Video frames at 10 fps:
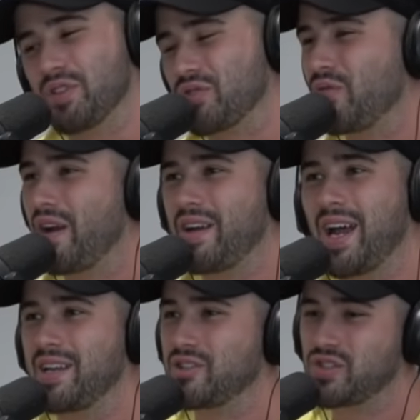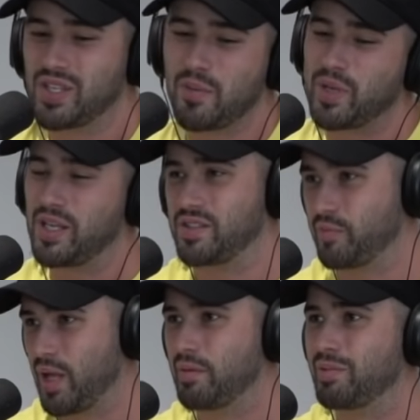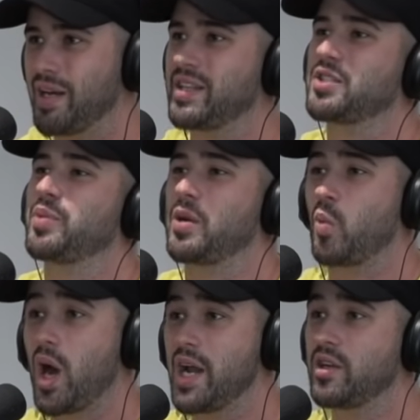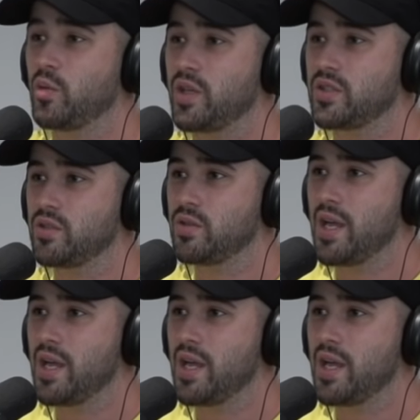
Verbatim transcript: just very not interested in it because of blah, blah, blah, and explain why I don't want to.